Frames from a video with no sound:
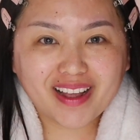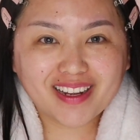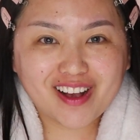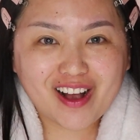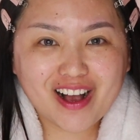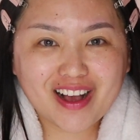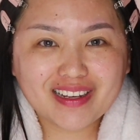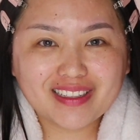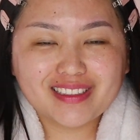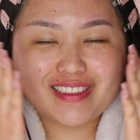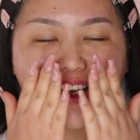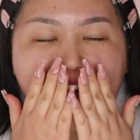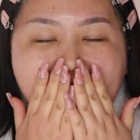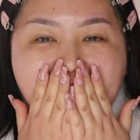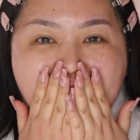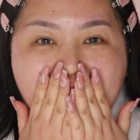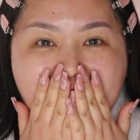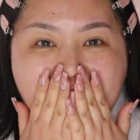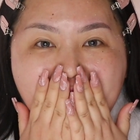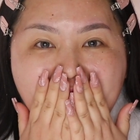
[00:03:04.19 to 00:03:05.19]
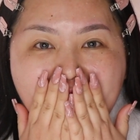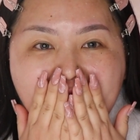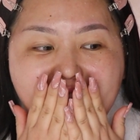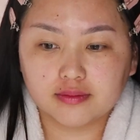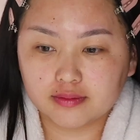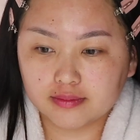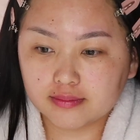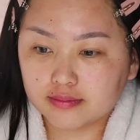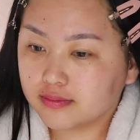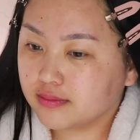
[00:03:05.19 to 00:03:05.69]
Wow, the claims
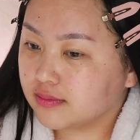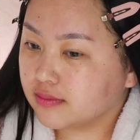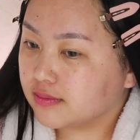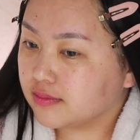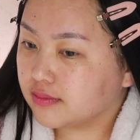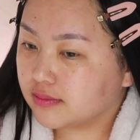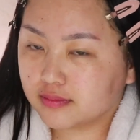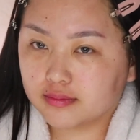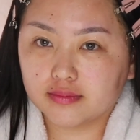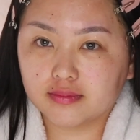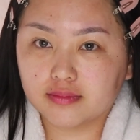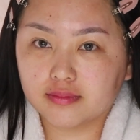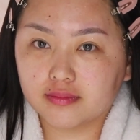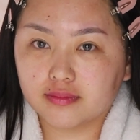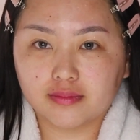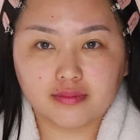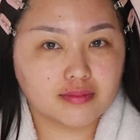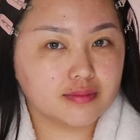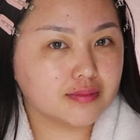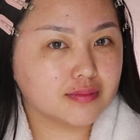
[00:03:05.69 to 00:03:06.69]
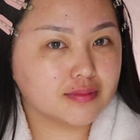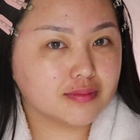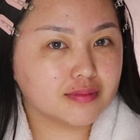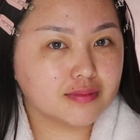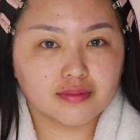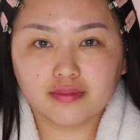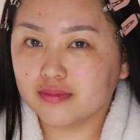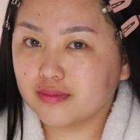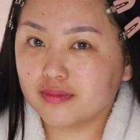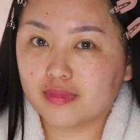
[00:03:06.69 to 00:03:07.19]
are beautiful. Now I've got
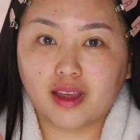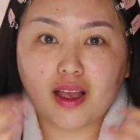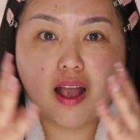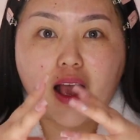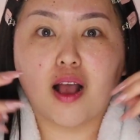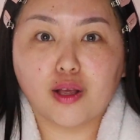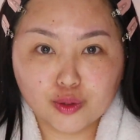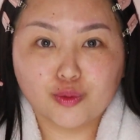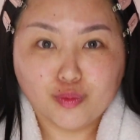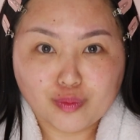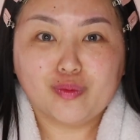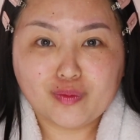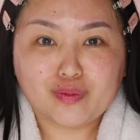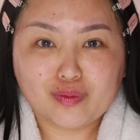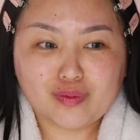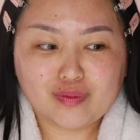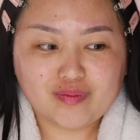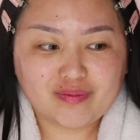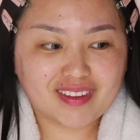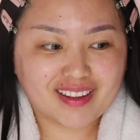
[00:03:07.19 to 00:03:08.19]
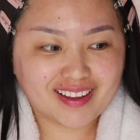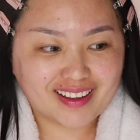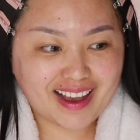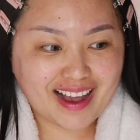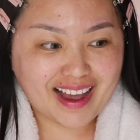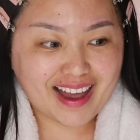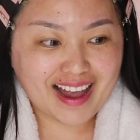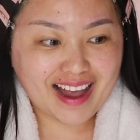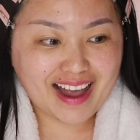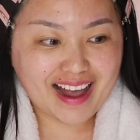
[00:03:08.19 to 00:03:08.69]
to say, since I've tried it,
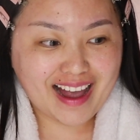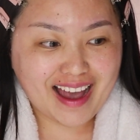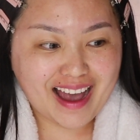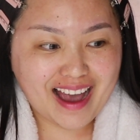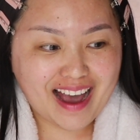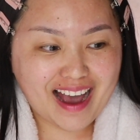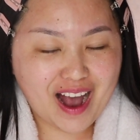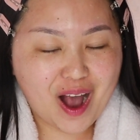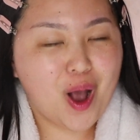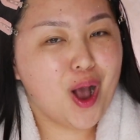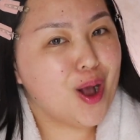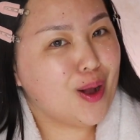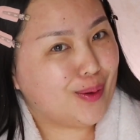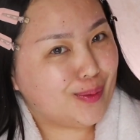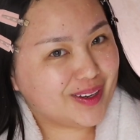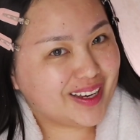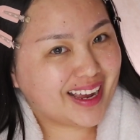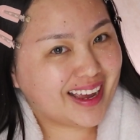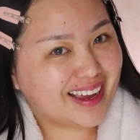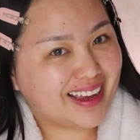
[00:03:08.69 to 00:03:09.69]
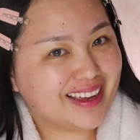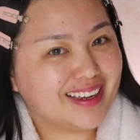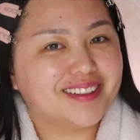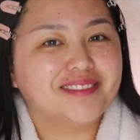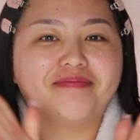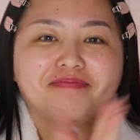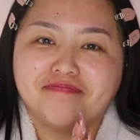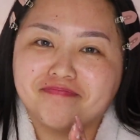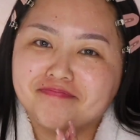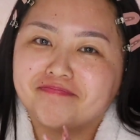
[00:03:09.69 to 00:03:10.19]
I agree with the
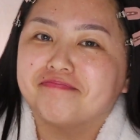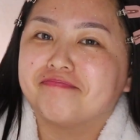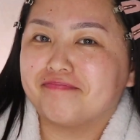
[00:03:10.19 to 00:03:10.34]
claims.